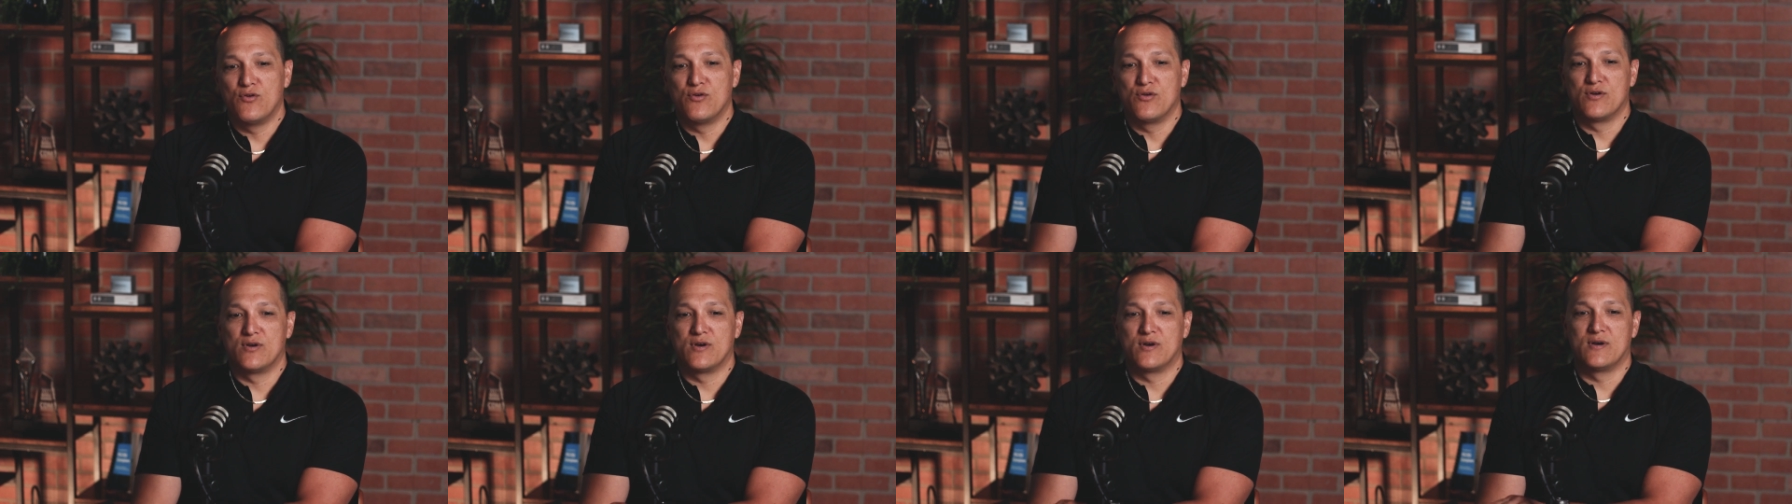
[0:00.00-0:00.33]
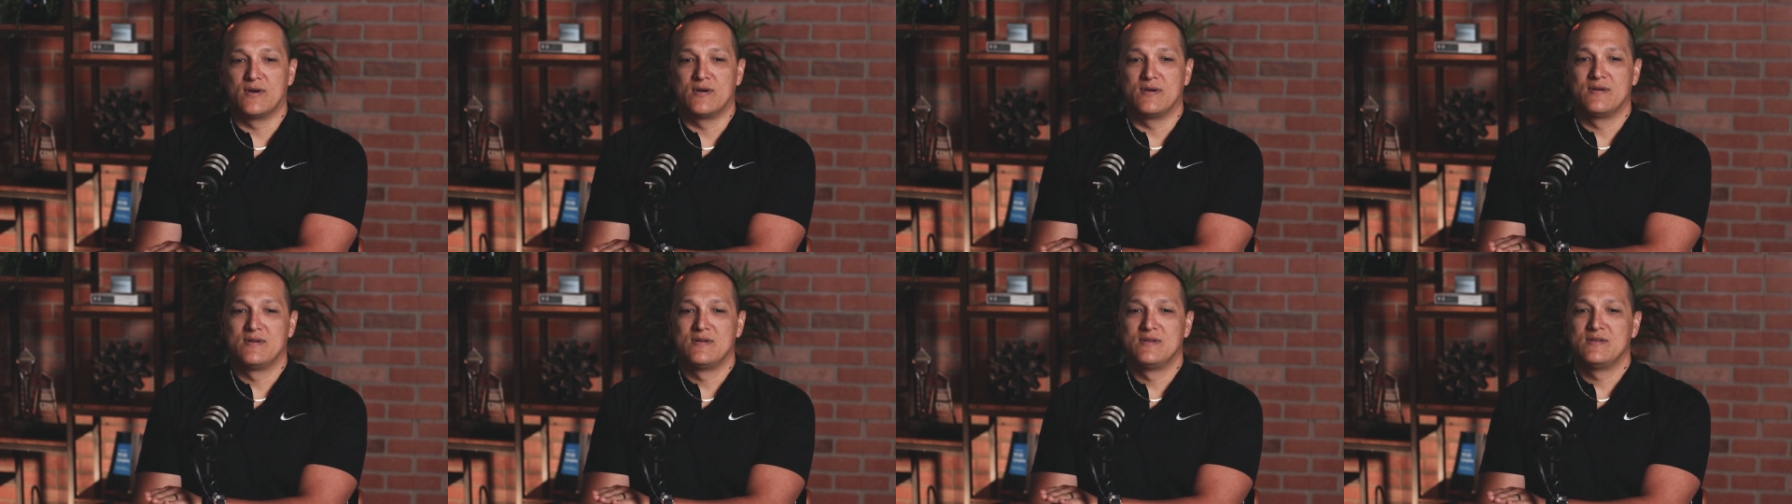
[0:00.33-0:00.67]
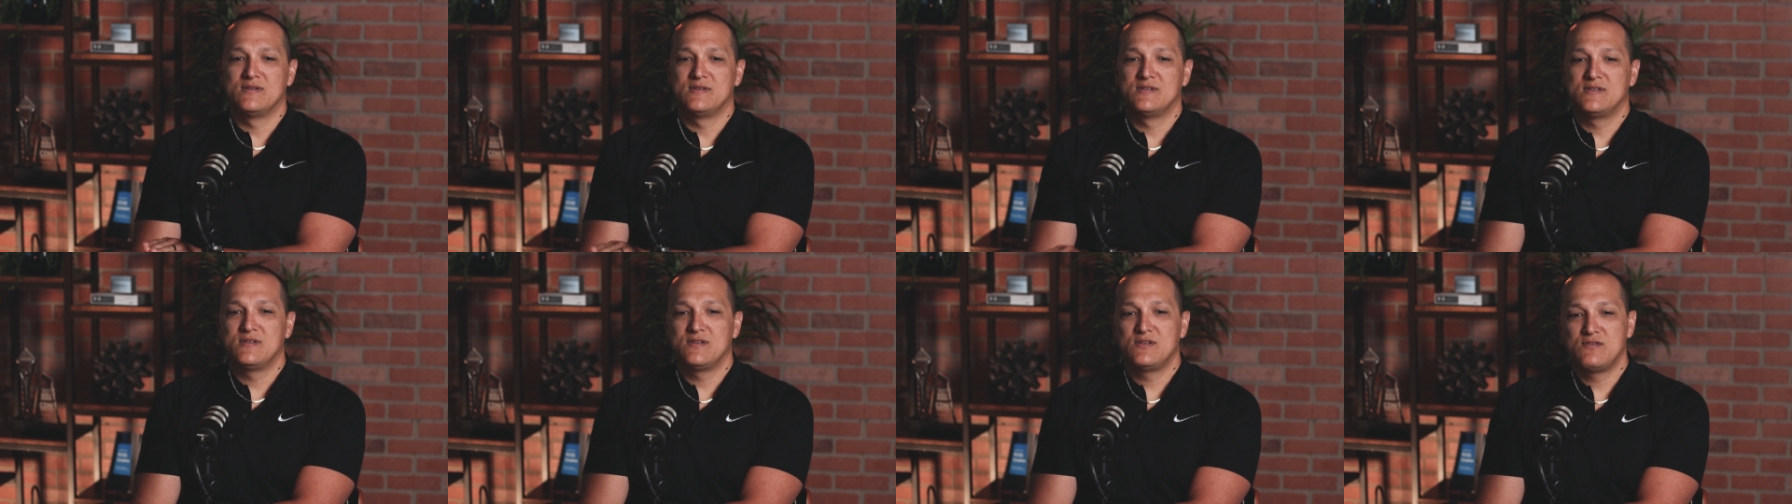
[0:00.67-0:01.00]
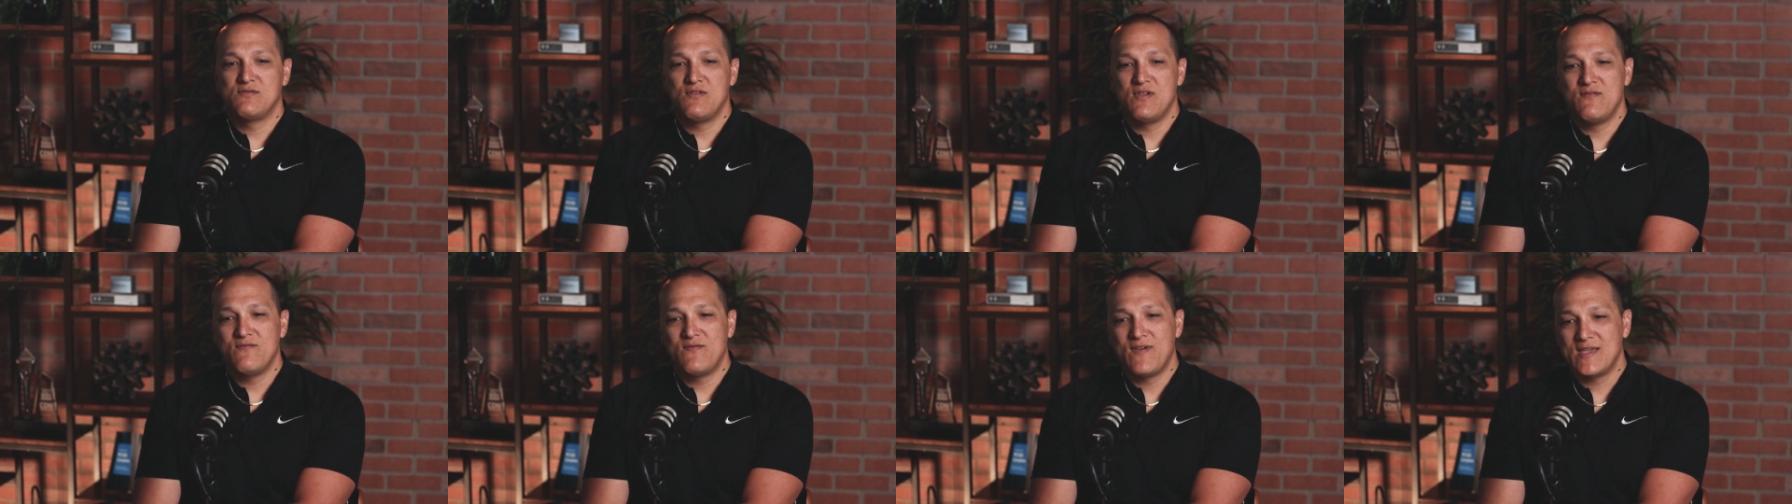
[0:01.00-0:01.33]
or
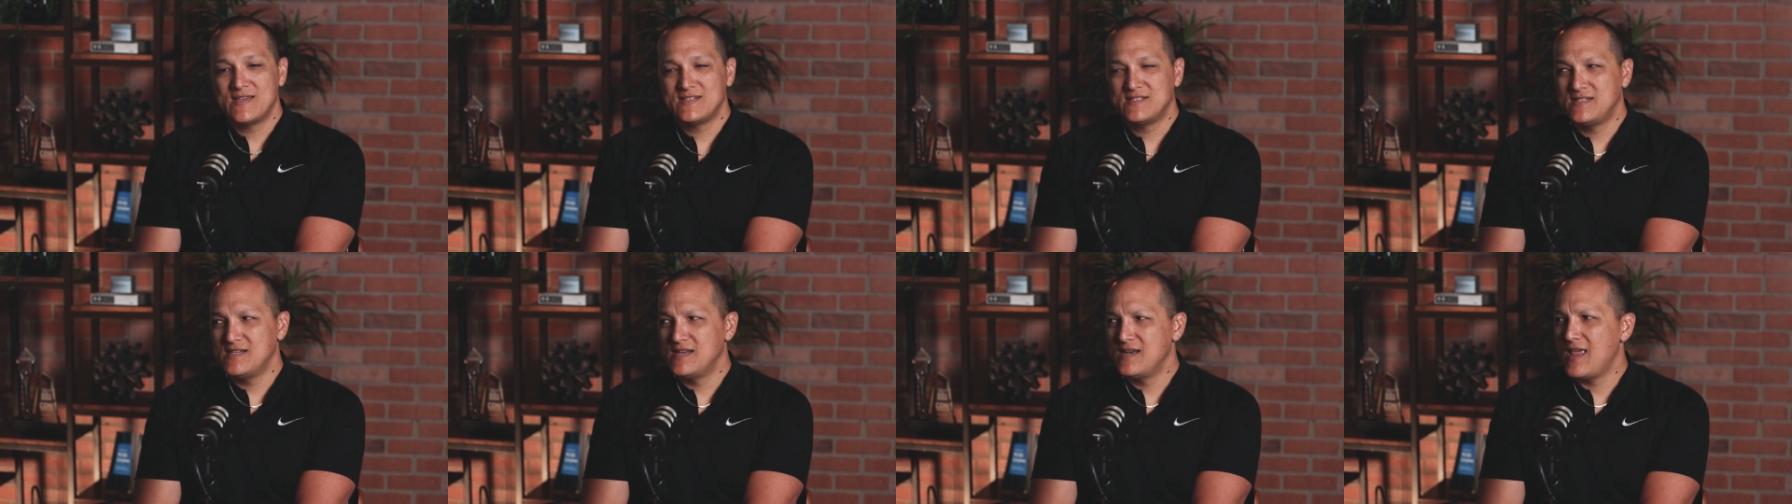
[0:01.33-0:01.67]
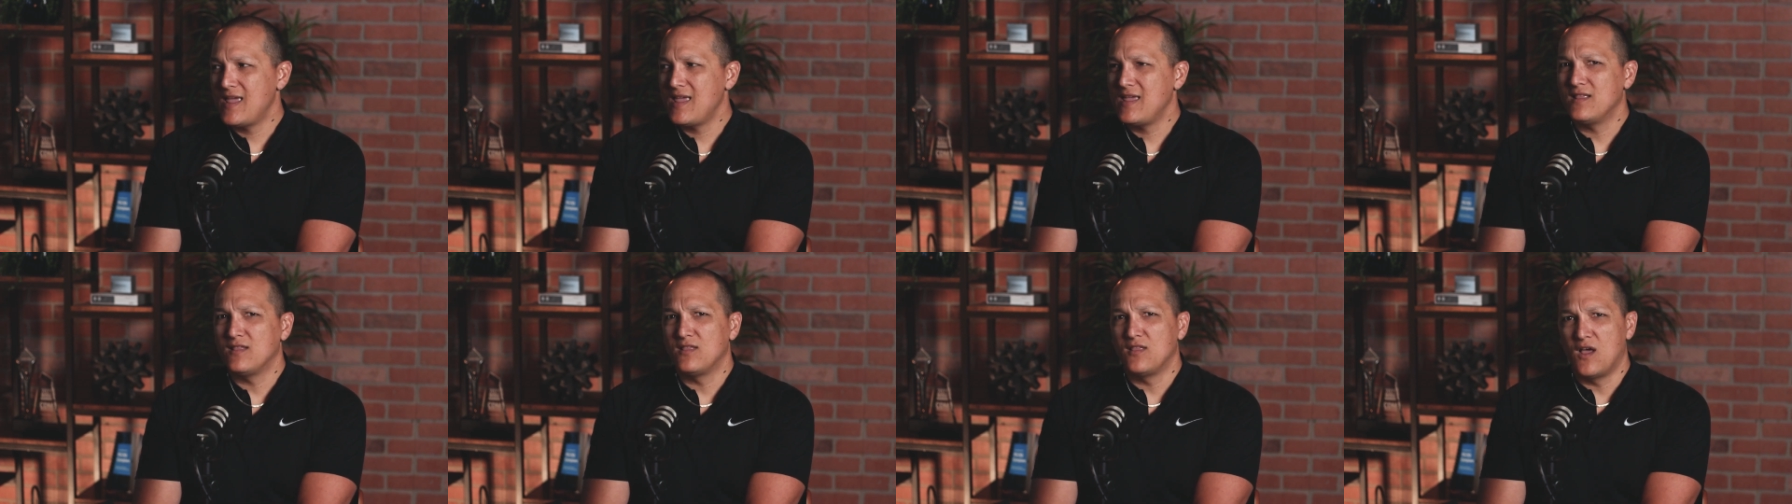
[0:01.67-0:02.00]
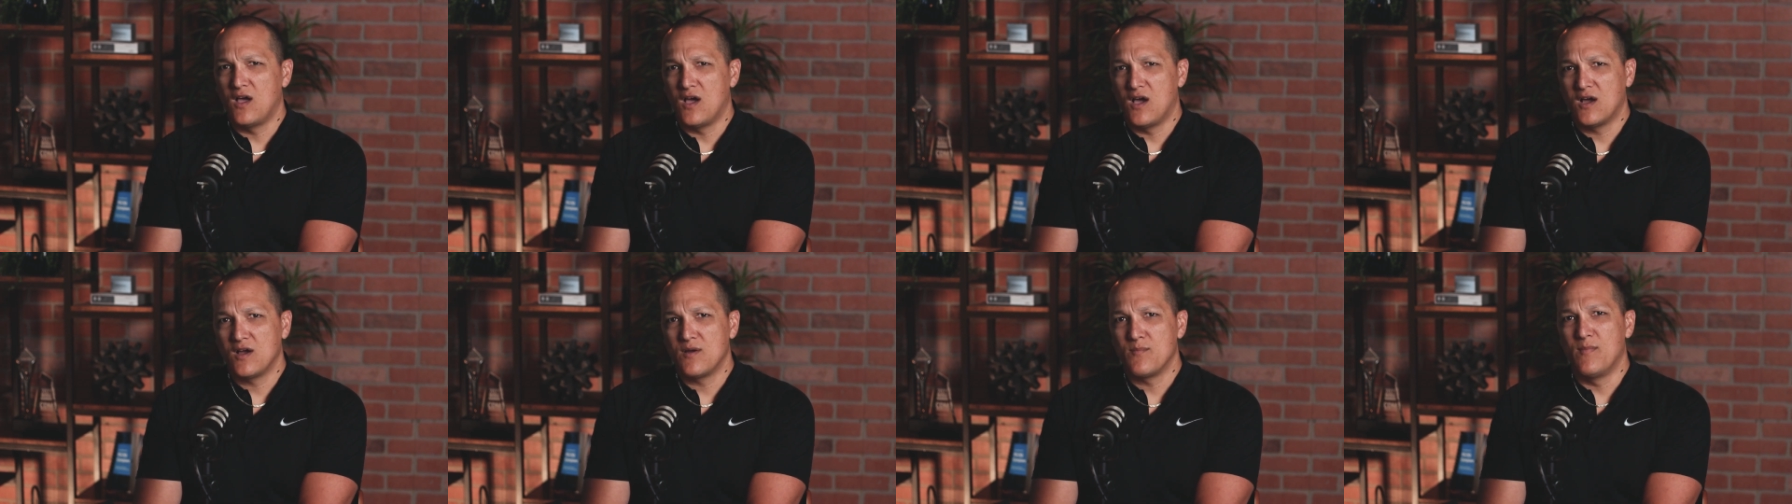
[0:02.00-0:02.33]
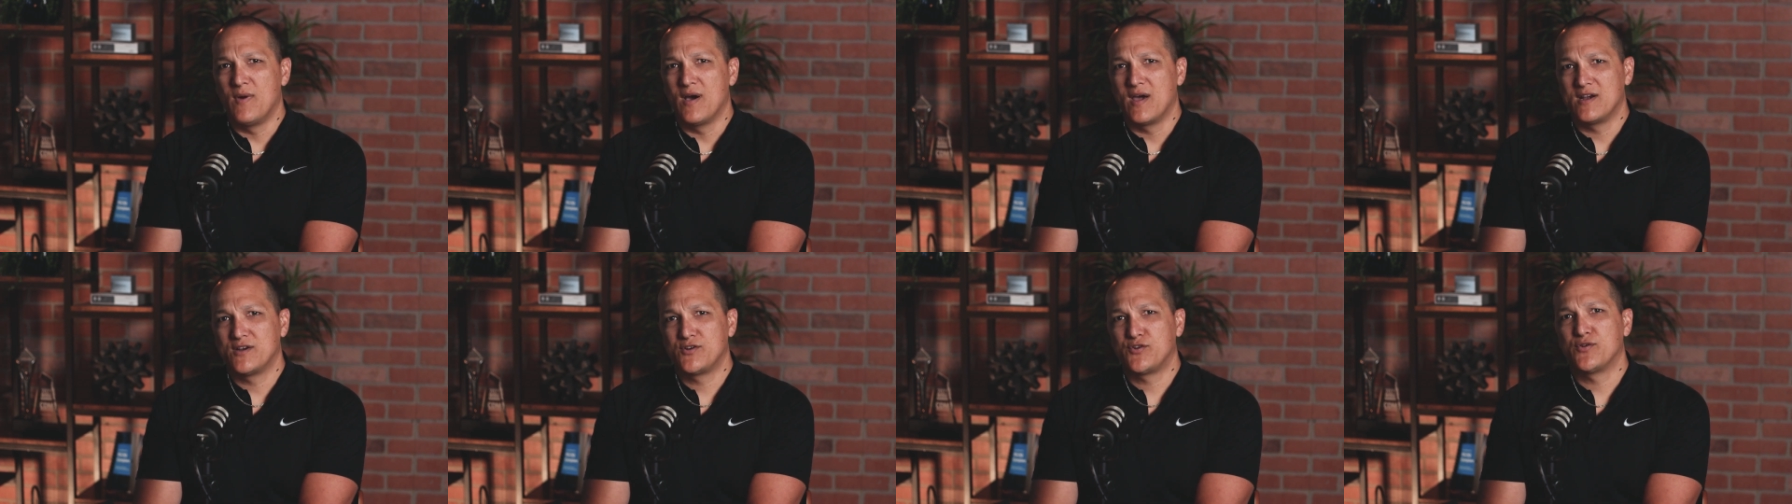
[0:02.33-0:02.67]
invest in a log
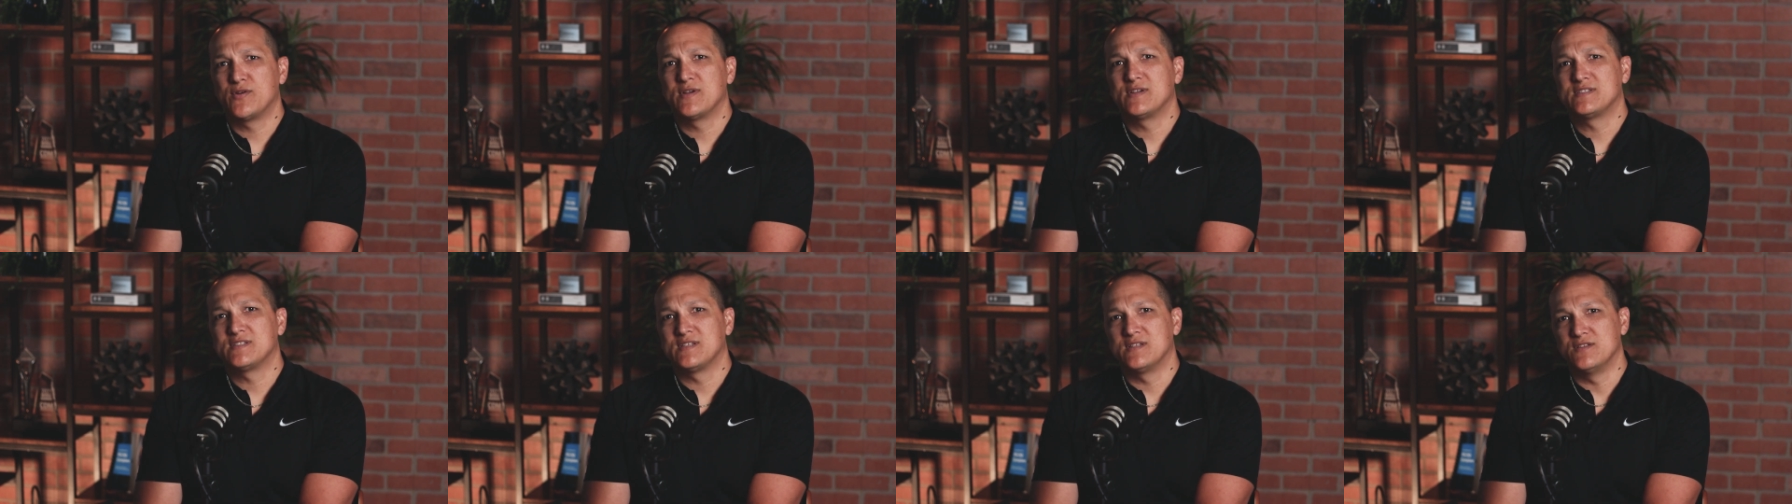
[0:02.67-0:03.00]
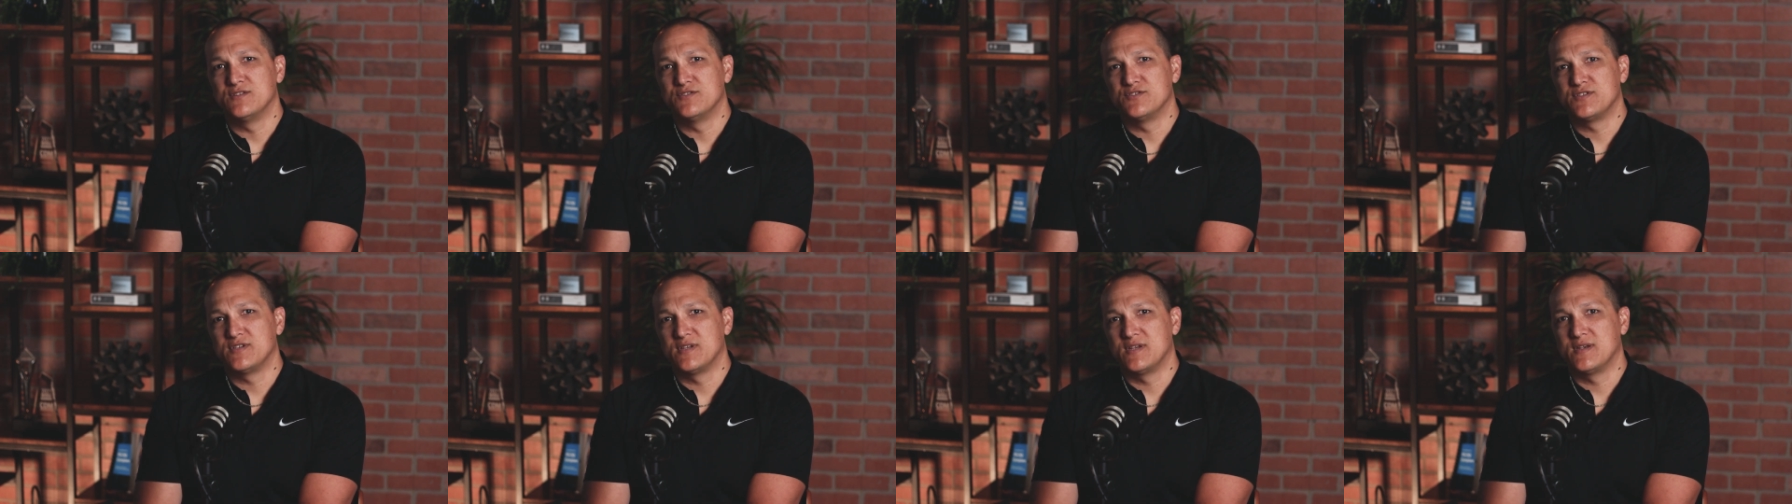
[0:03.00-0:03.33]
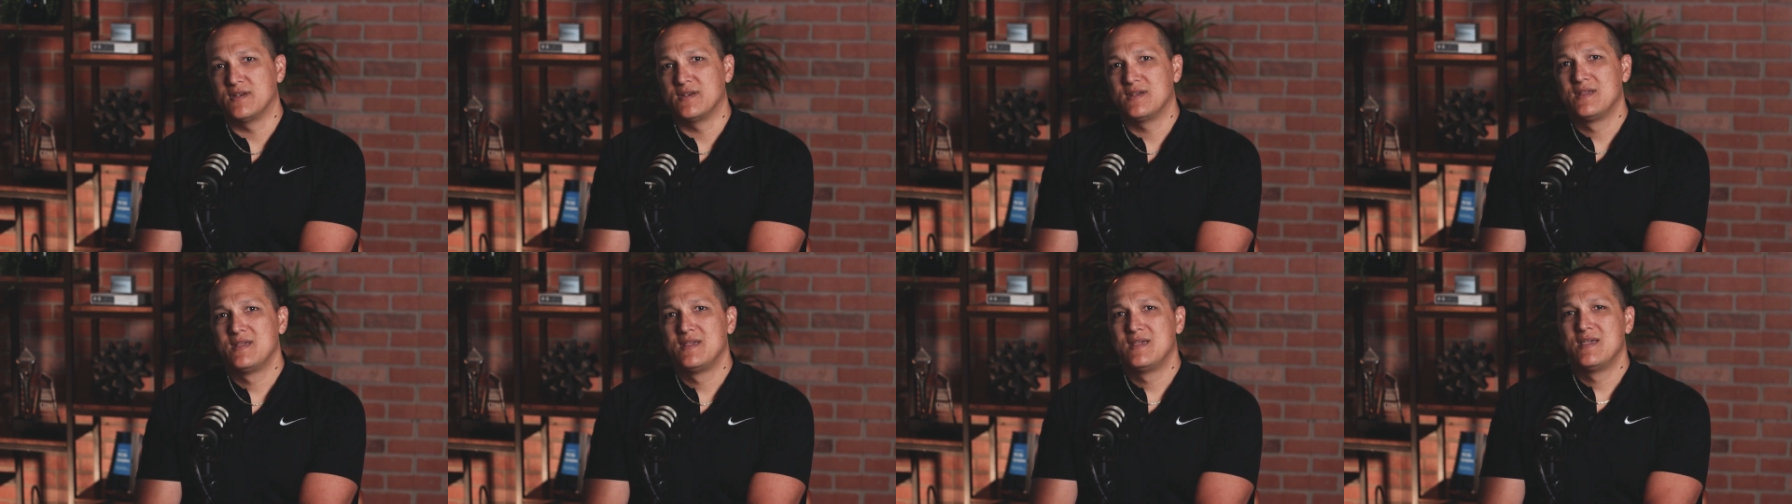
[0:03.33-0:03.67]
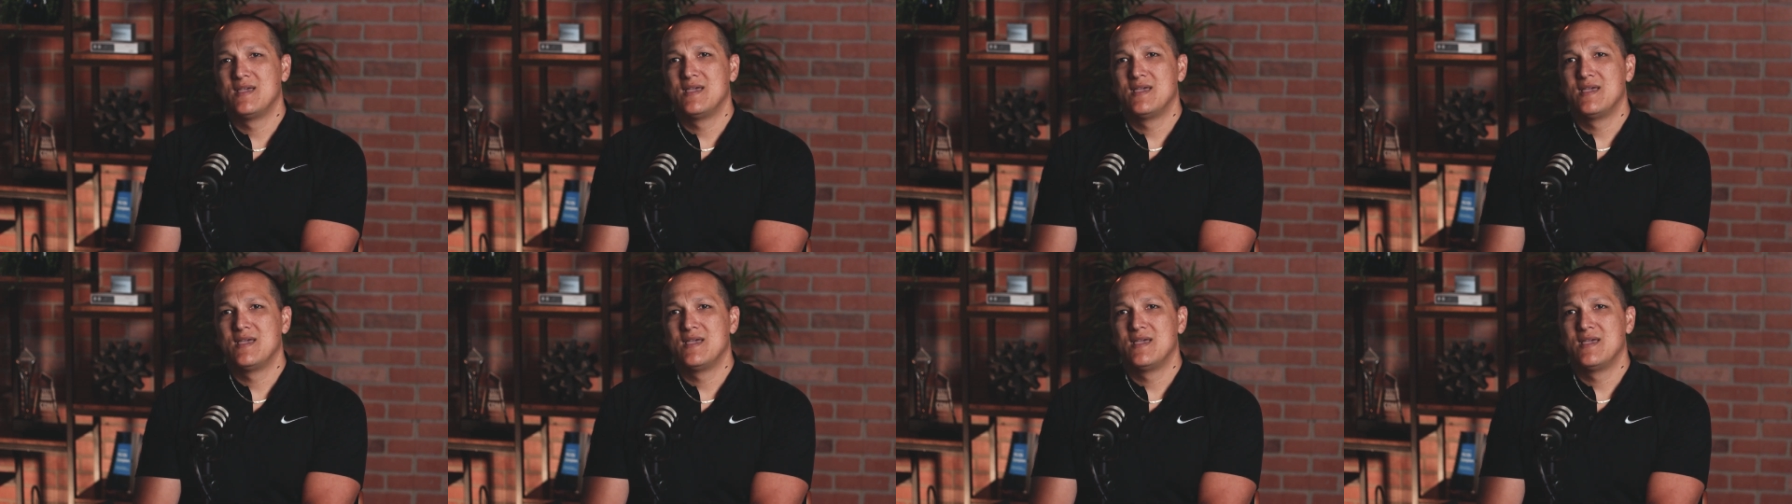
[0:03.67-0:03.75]
monitoring solution.